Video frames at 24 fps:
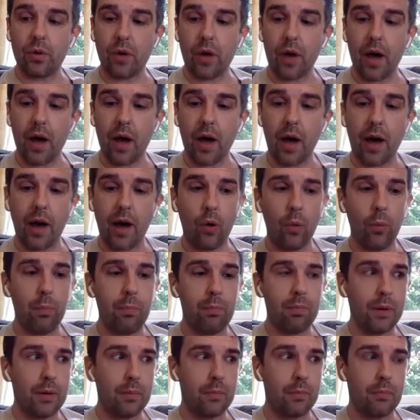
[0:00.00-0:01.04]
help
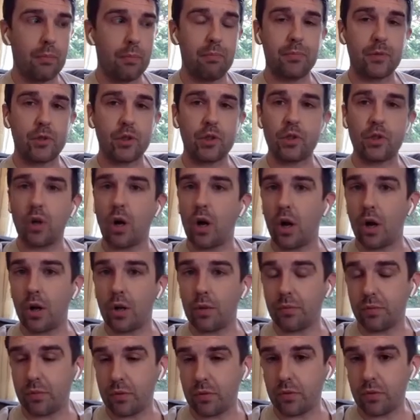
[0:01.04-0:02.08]
start
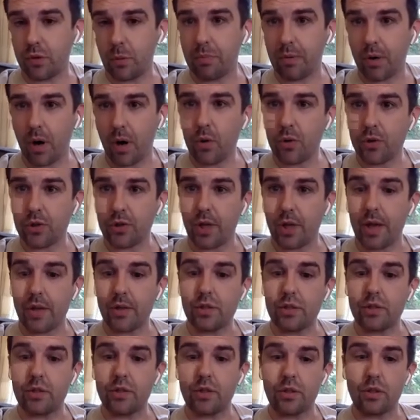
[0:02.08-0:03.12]
the
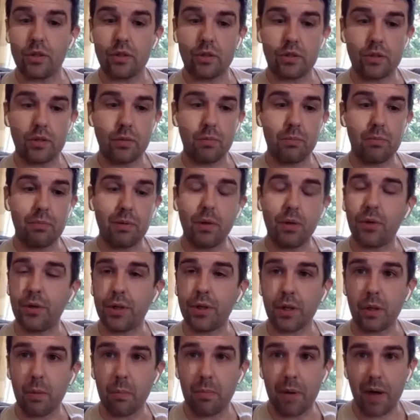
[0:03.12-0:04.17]
process to, to
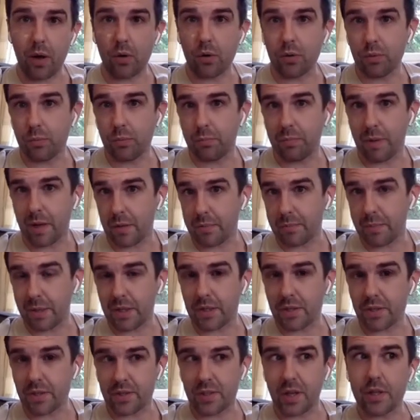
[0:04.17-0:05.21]
building a better, better
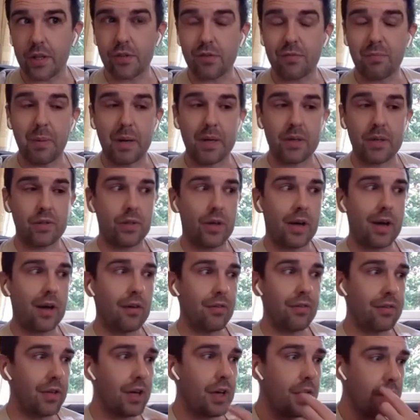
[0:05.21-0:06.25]
state of mental
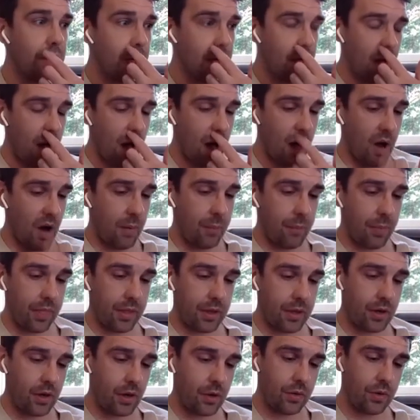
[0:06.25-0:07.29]
health. Um,
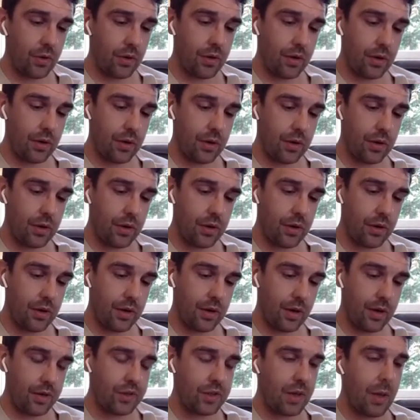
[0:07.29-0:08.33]
you know,
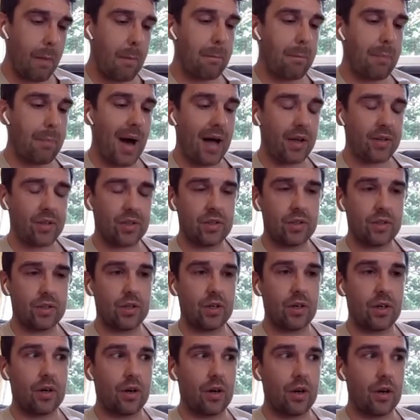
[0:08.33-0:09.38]
as an
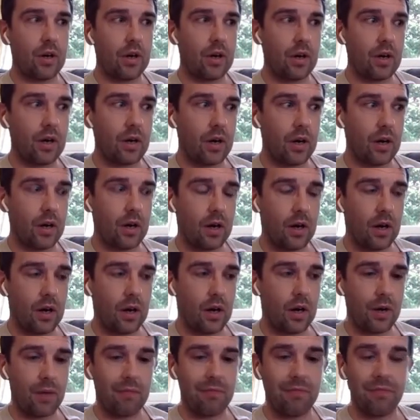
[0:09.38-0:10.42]
ambassador,
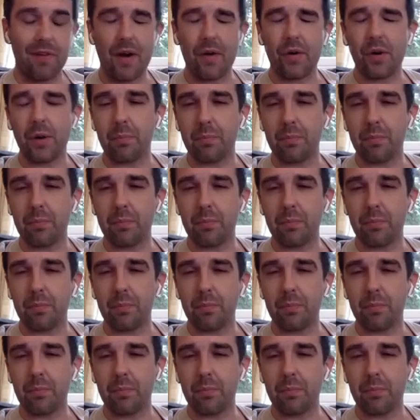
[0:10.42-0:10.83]
I am very